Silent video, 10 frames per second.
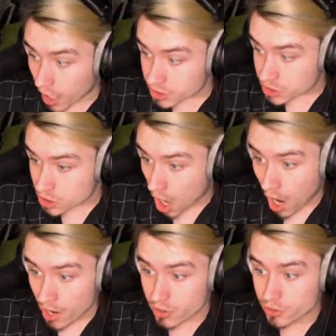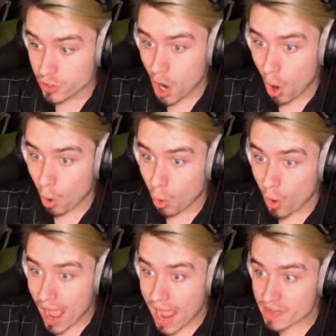A scar? No
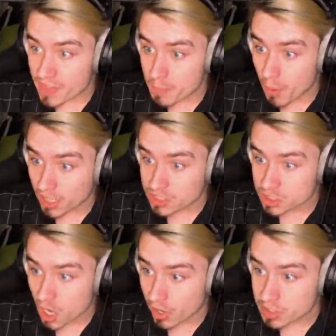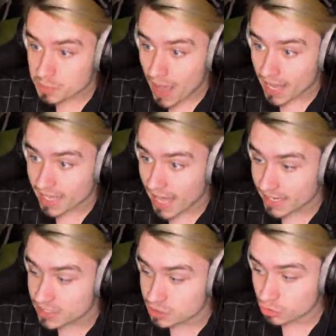way. They brought scars back,
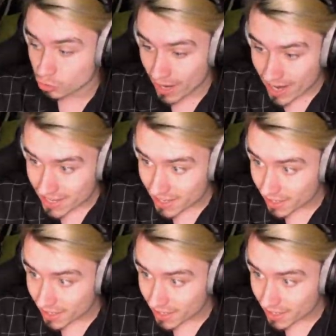and it's gray?